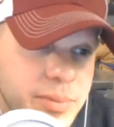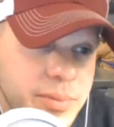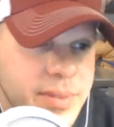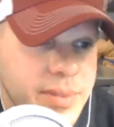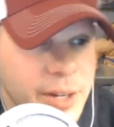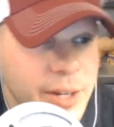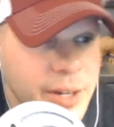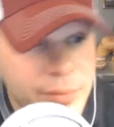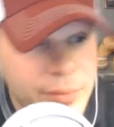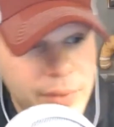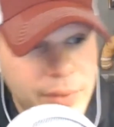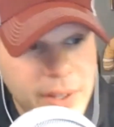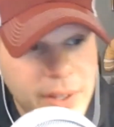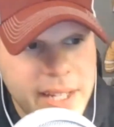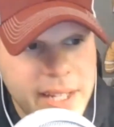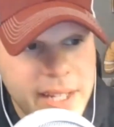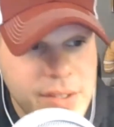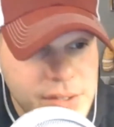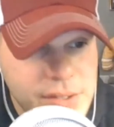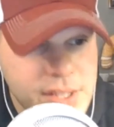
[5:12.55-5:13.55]
near
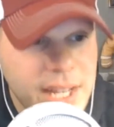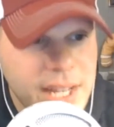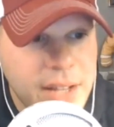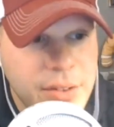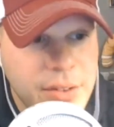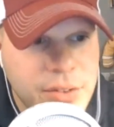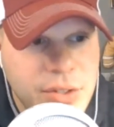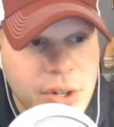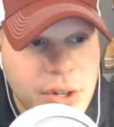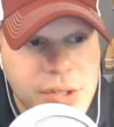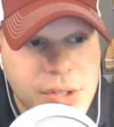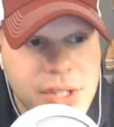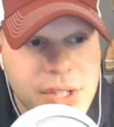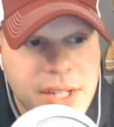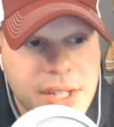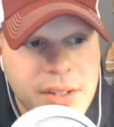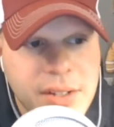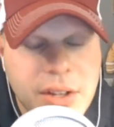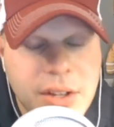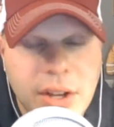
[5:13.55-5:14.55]
Philly, South
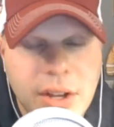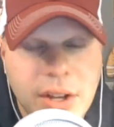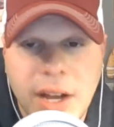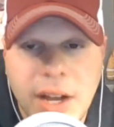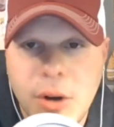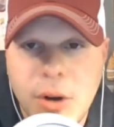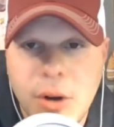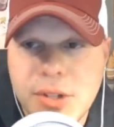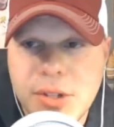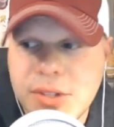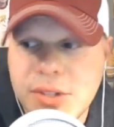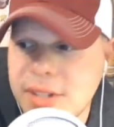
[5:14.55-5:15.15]
Jersey, Ocean